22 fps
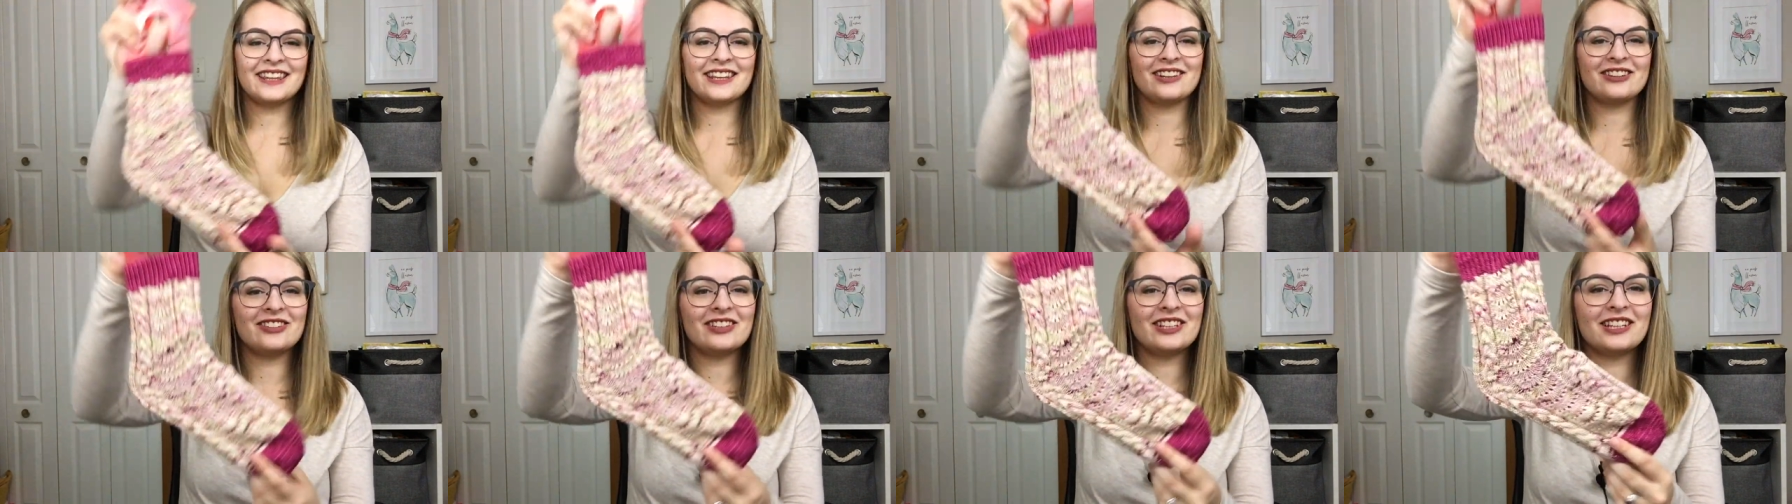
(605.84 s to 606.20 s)

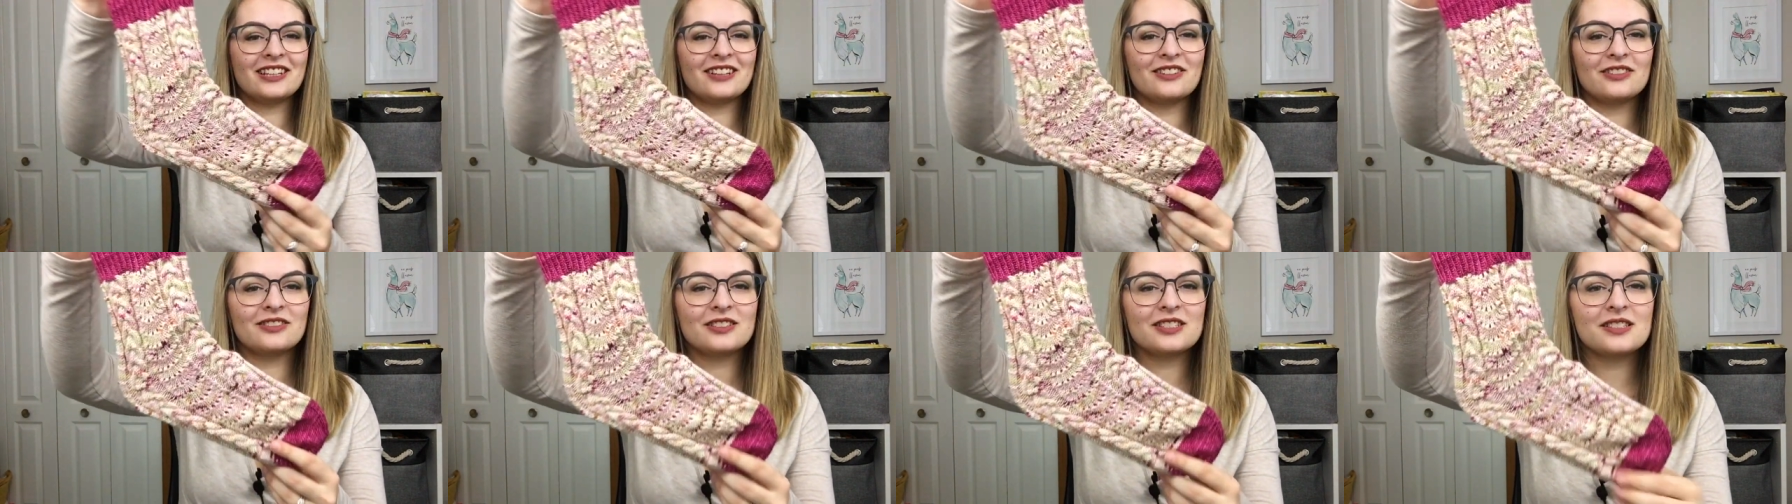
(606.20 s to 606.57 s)
There we
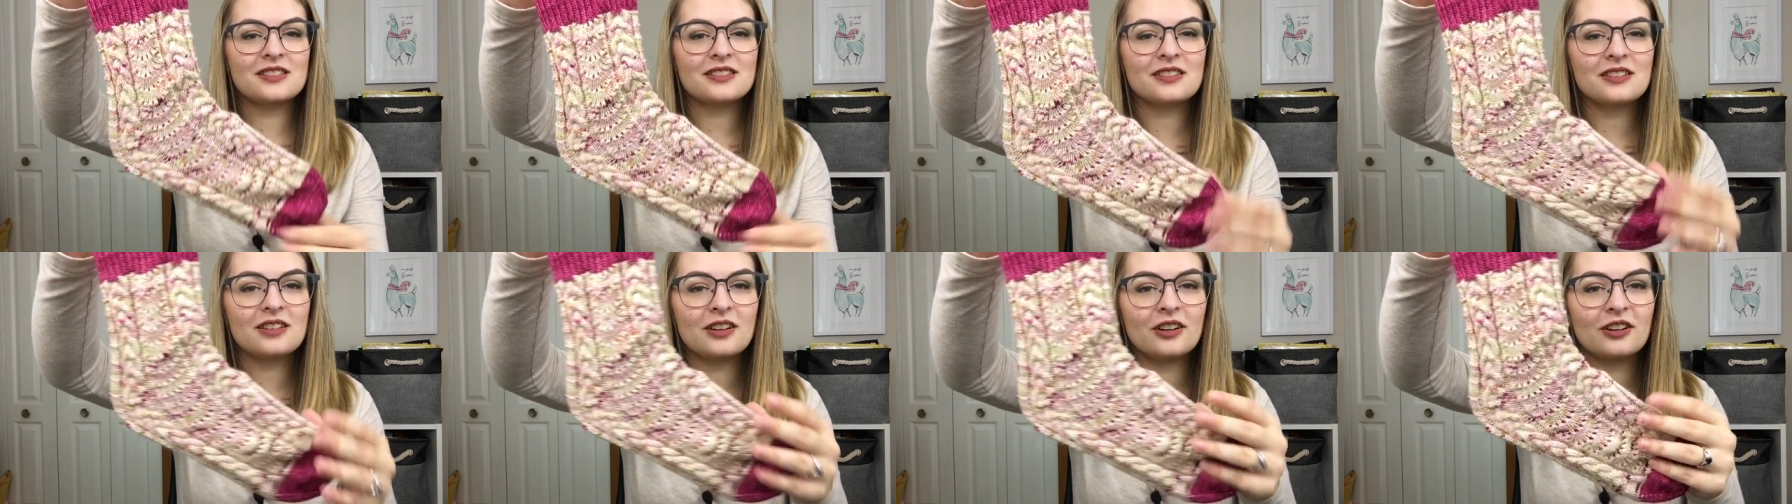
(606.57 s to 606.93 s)
go.
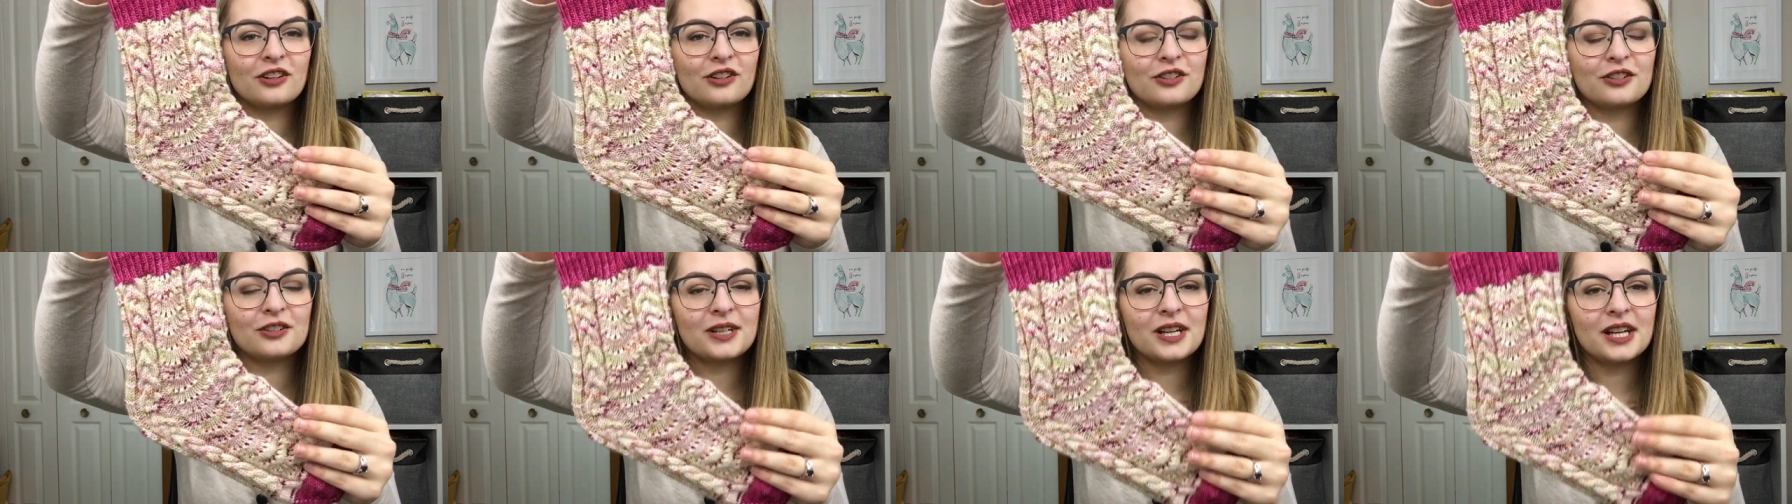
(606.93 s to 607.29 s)

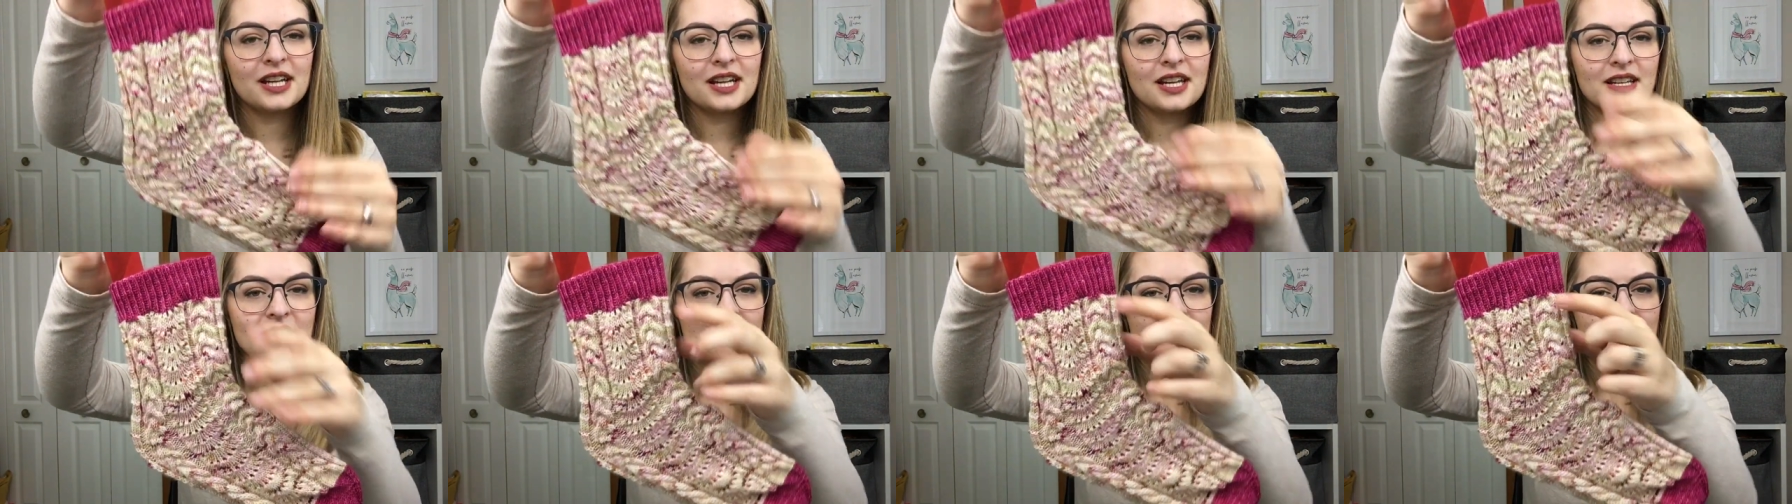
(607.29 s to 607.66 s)
So
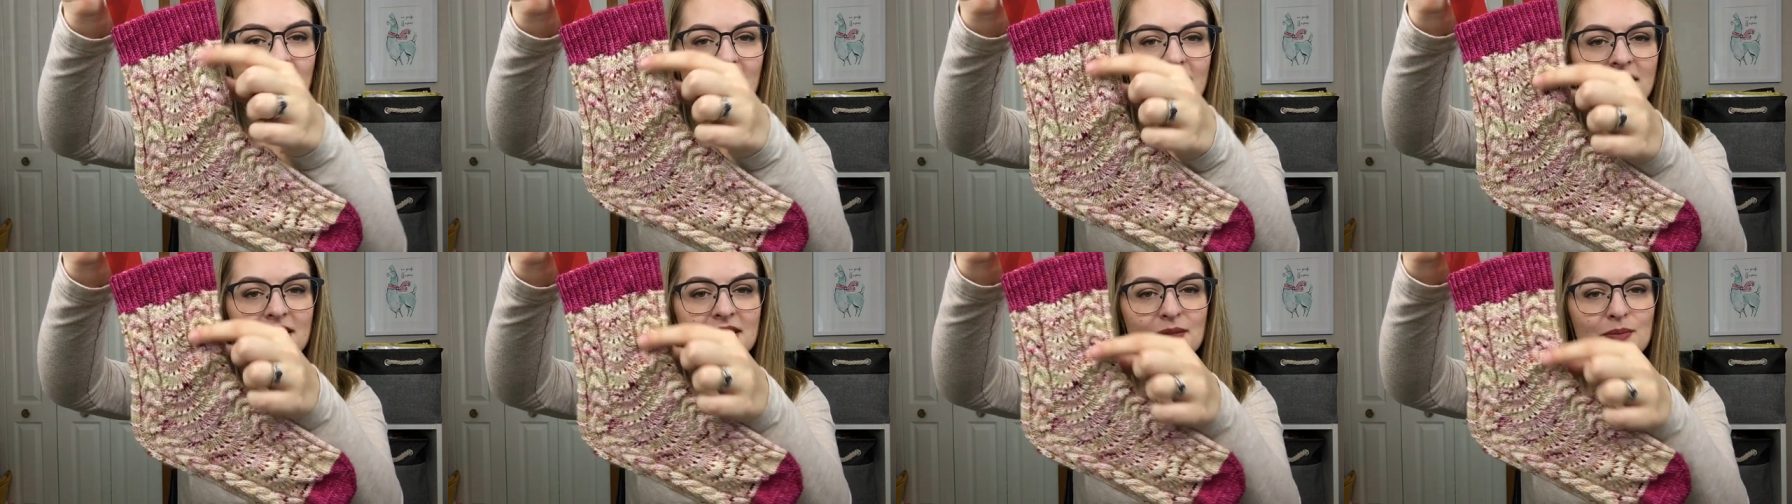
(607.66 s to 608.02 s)
it's
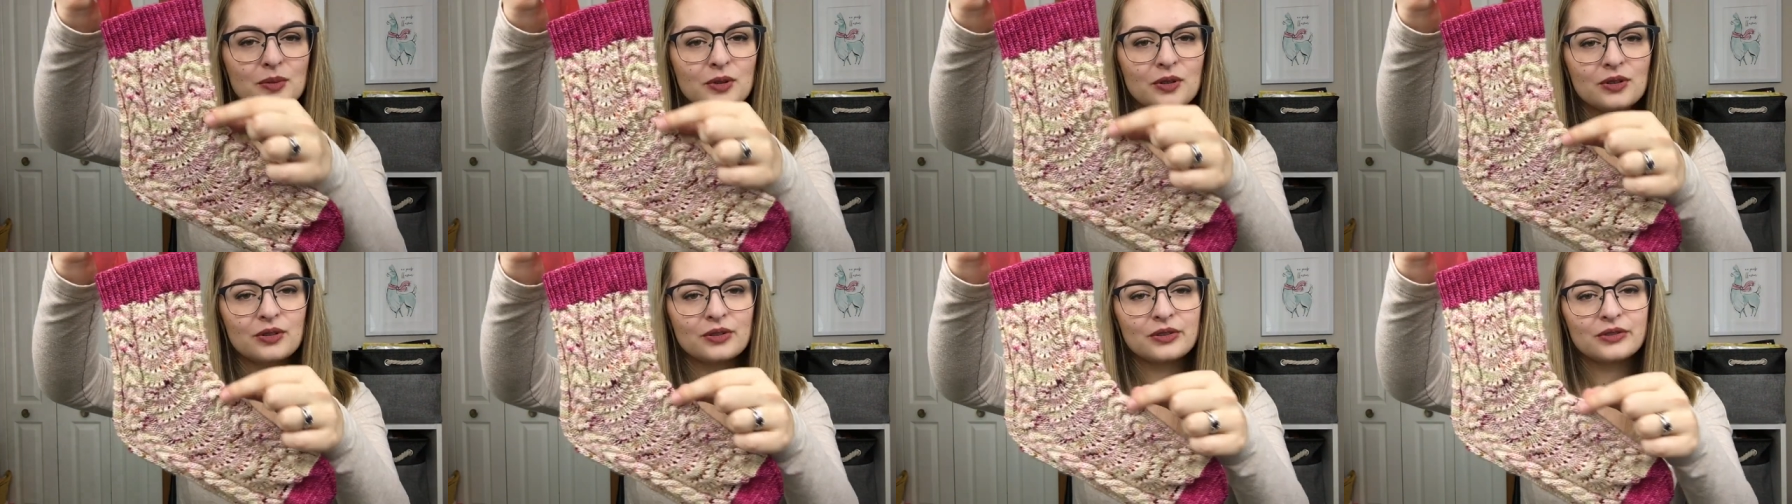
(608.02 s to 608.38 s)
got this
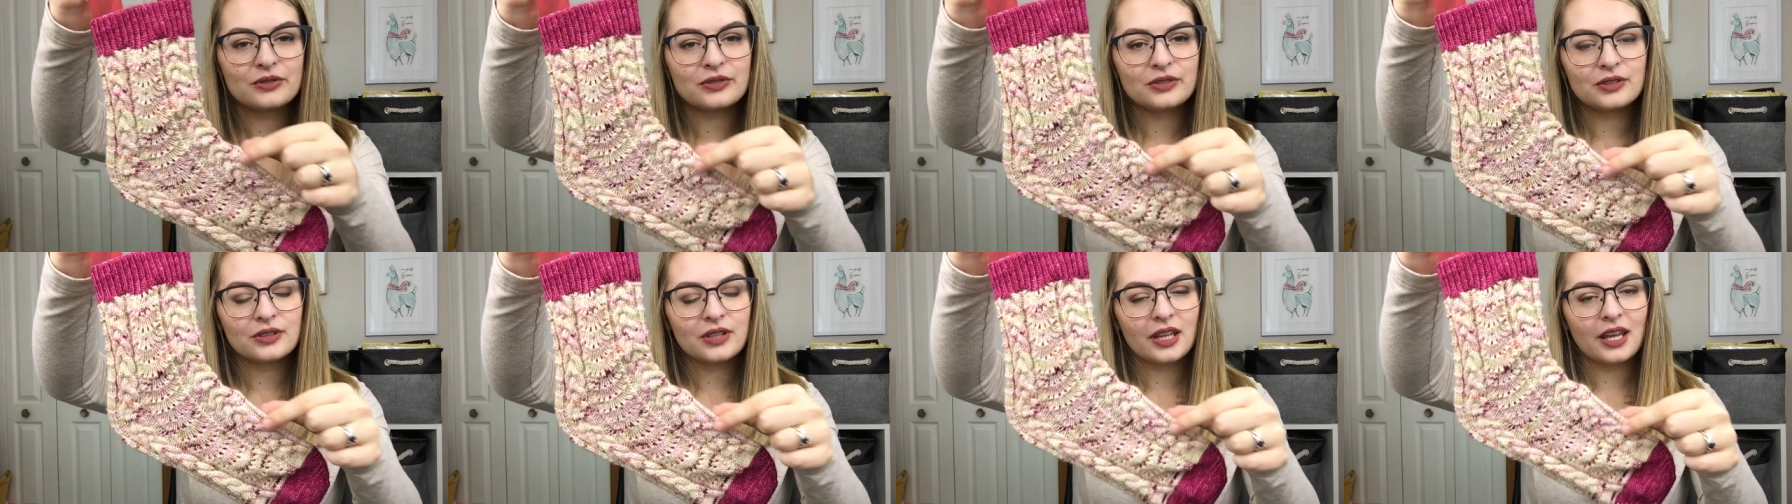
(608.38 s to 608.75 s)
beautiful